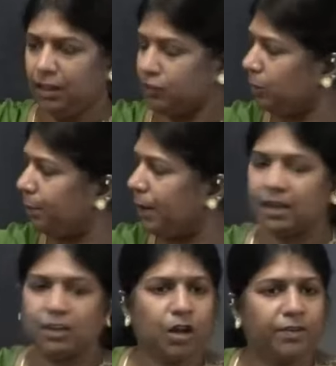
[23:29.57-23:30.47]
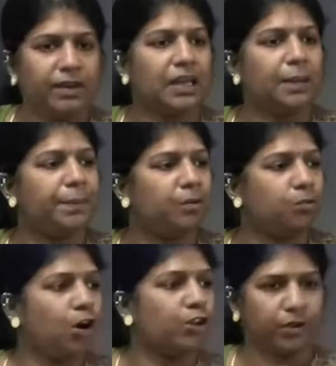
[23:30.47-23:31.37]
So Bhagaduga will keep a
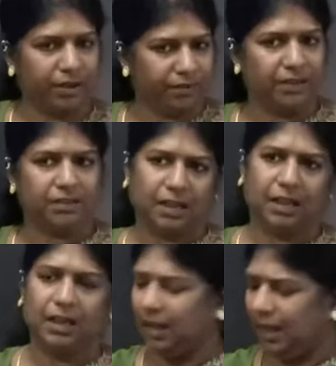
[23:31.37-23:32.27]
watch on everything.